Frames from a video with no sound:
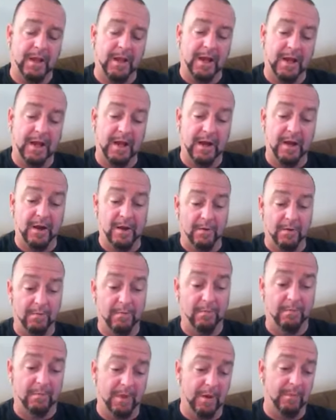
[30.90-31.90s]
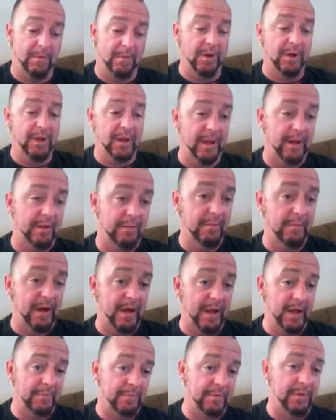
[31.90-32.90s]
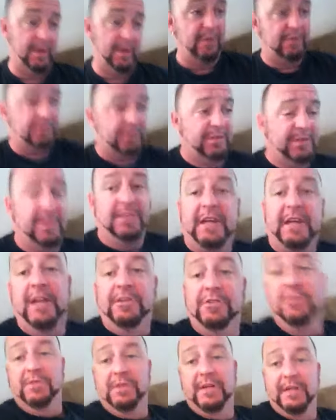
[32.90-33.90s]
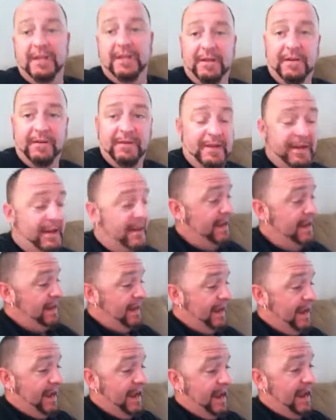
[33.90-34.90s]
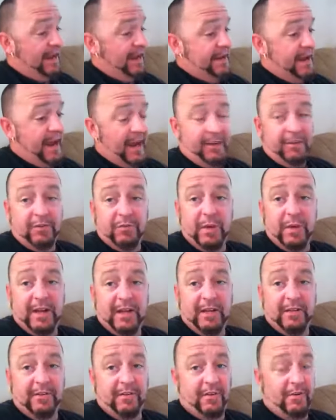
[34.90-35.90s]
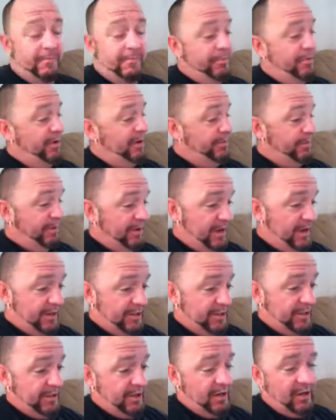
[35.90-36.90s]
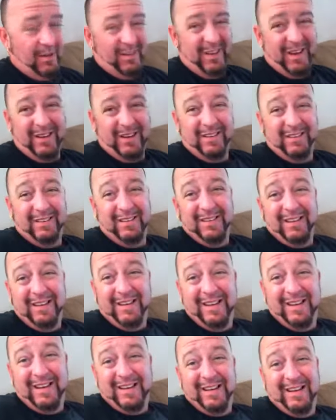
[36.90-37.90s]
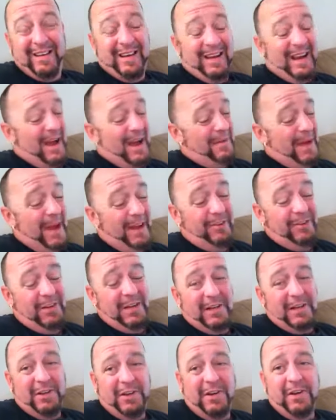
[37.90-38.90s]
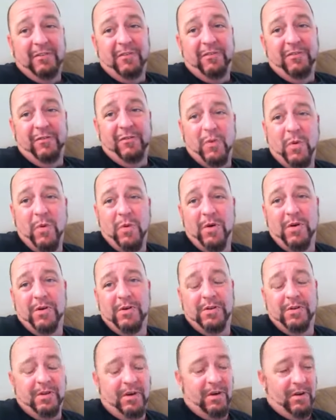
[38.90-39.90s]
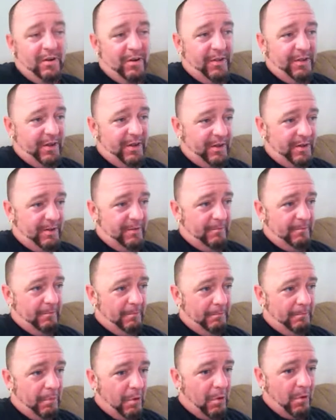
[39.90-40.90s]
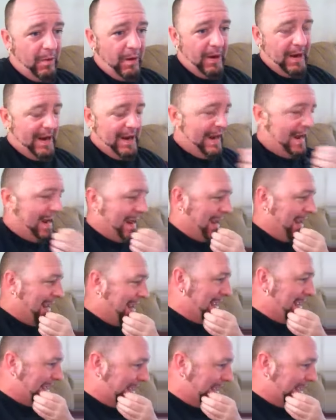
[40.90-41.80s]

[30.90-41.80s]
um, I'm looking at my production schedule here, and next week it's all pre-production, all that. I'm actually looking forward to all the boring,